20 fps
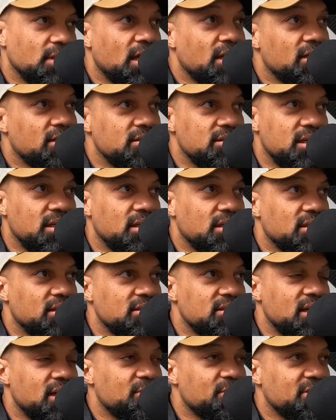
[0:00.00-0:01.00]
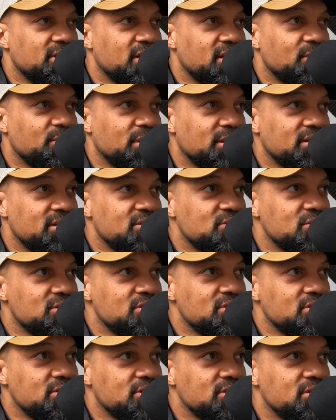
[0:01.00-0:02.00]
I didn't take any time to think about this
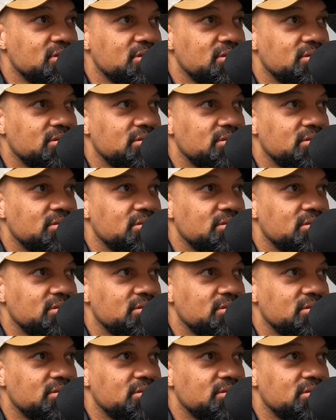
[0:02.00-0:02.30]
one, George.